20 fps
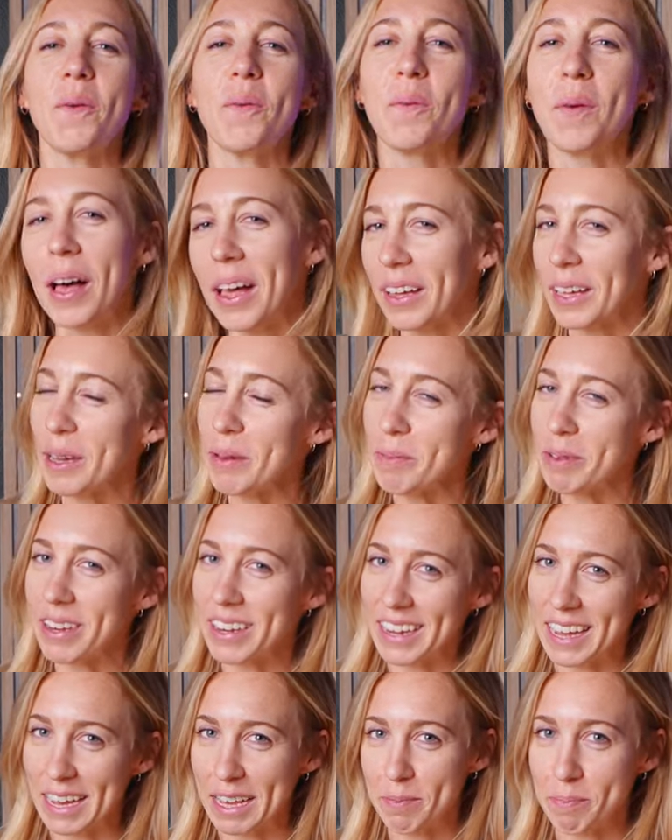Welcome
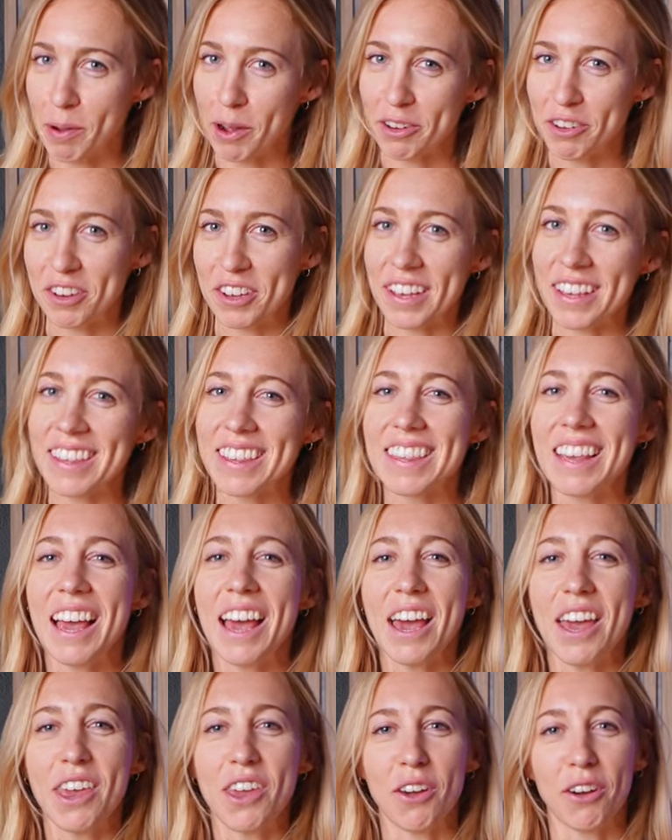to Next Purchase,
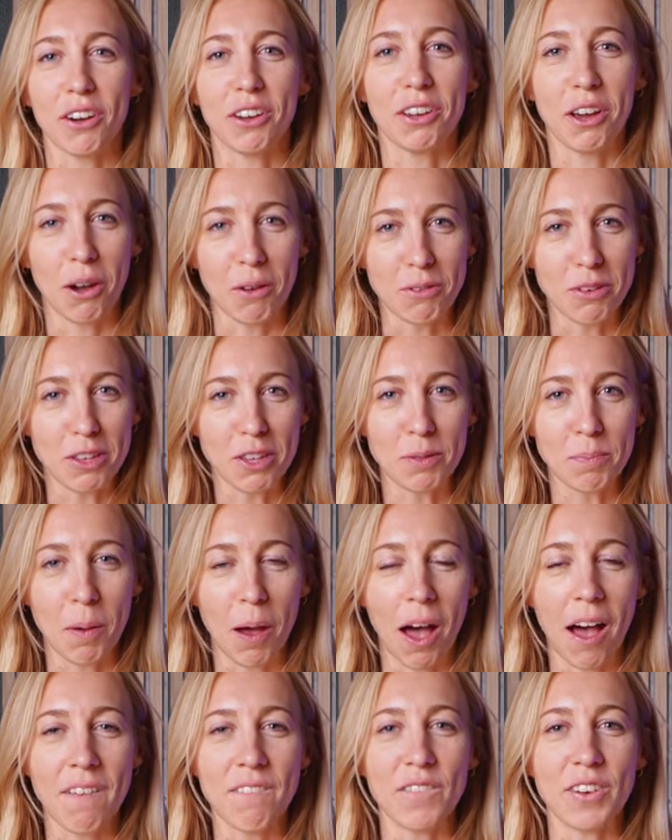your go-to
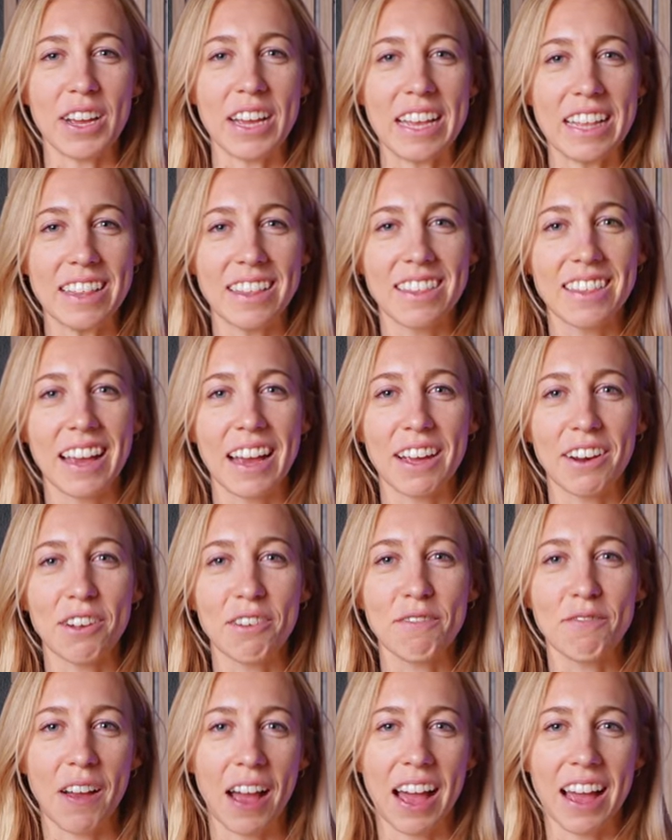spot for
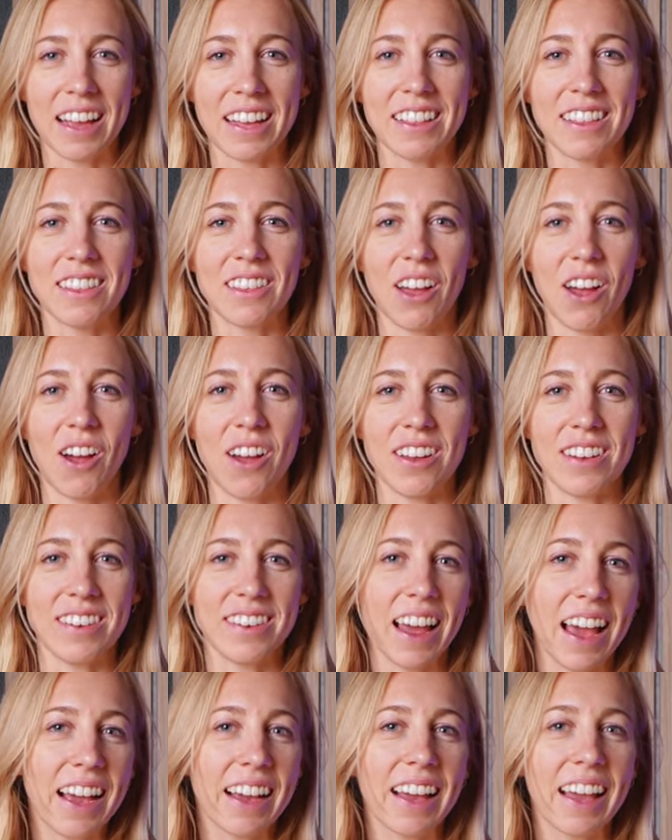insider finds on
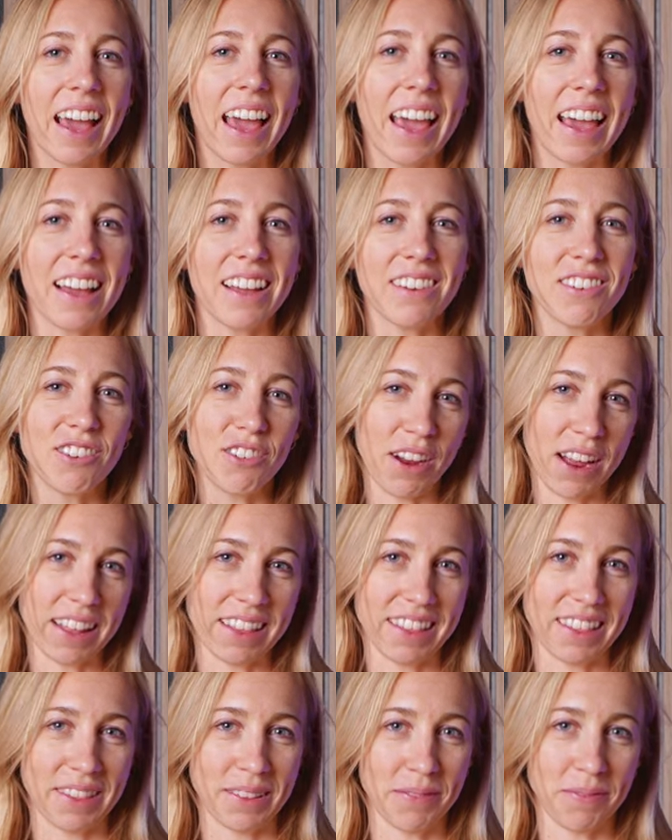tech and
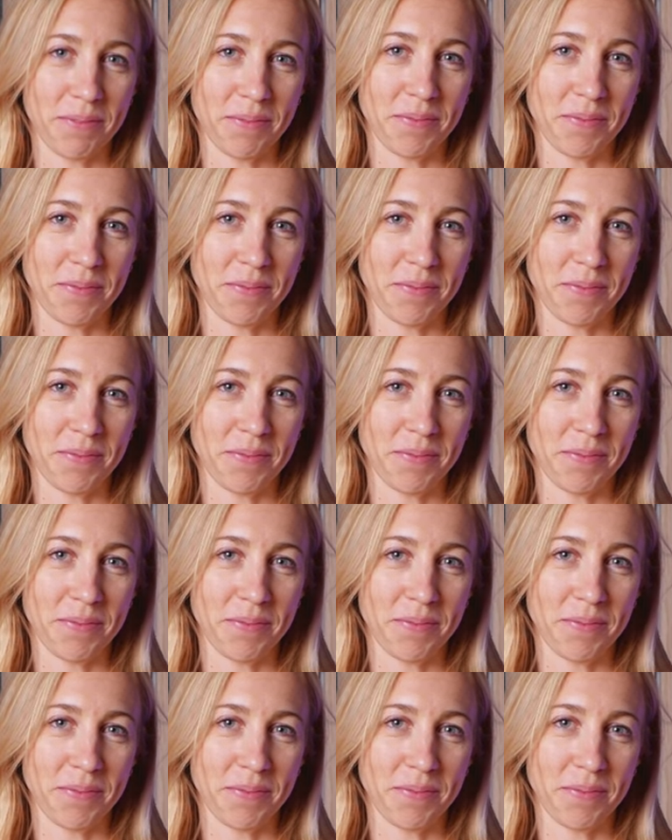trends.